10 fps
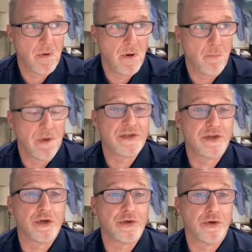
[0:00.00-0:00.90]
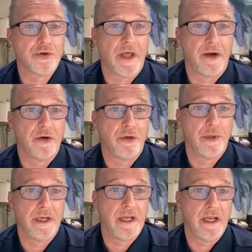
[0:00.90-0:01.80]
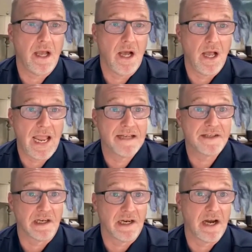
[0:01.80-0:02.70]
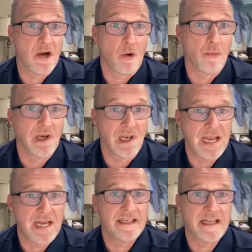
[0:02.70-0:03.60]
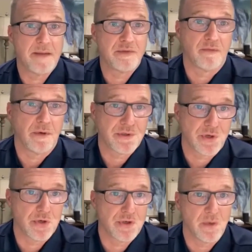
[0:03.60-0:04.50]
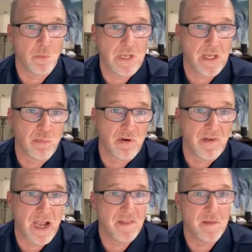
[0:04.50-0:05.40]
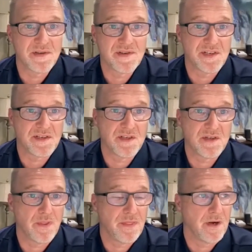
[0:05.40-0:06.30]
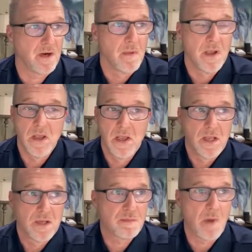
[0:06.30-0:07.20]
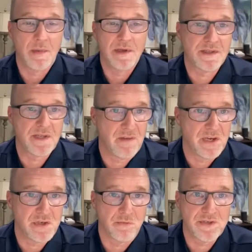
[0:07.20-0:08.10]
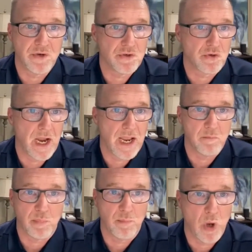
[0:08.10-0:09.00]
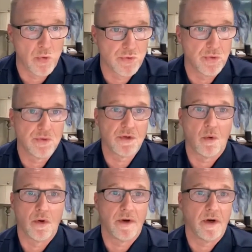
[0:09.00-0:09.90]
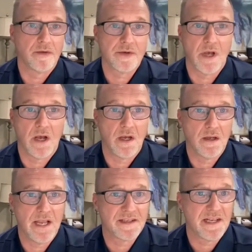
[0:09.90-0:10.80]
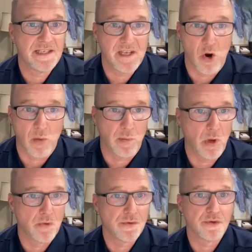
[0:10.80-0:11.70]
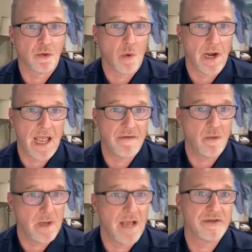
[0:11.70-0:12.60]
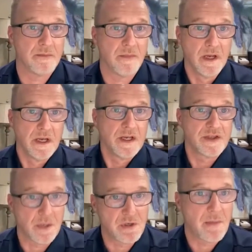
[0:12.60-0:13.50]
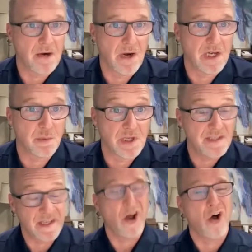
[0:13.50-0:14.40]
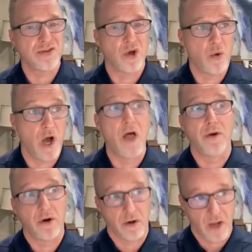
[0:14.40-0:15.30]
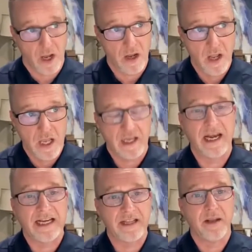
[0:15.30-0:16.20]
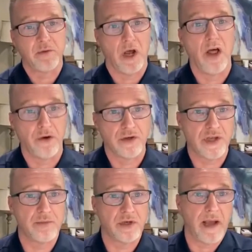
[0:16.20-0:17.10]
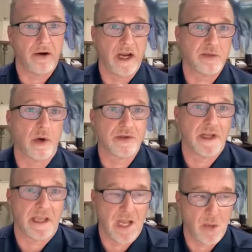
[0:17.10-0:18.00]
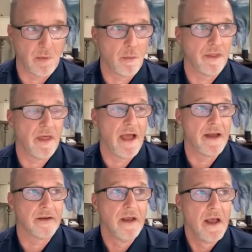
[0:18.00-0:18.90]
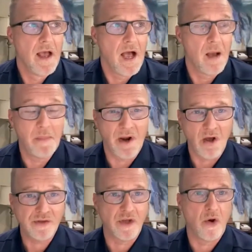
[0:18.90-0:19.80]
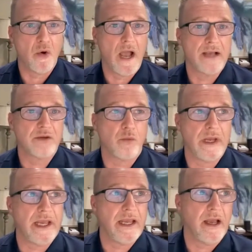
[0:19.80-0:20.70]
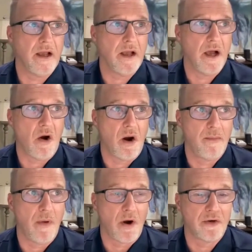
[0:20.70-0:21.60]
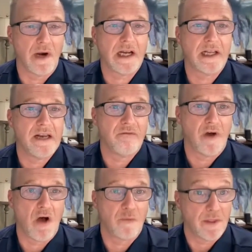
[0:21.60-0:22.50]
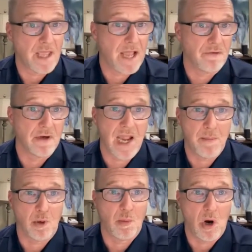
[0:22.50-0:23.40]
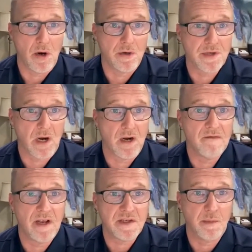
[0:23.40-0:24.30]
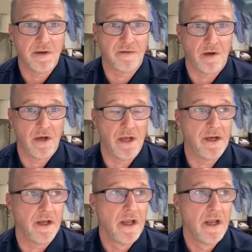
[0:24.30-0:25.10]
researchers that are doing ancillary or related types of research that we can provide them assistance with their small business innovation research grant proposals or their STTR proposals or what have you, we have some subject matter expertise, and also other connecting them to other subject matter experts that can help them with that. But also, as we are directly involved with Cadron Capital Partners, our investment fund,